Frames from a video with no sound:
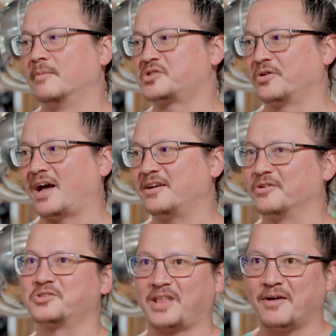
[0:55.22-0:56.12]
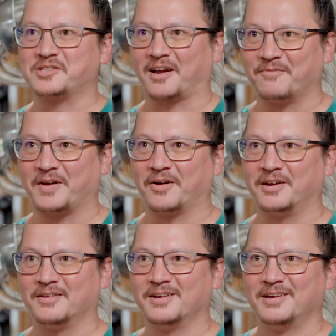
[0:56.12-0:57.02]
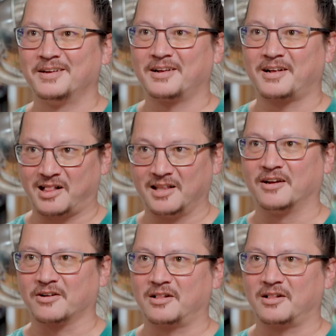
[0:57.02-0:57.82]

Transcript: So that was like a very clear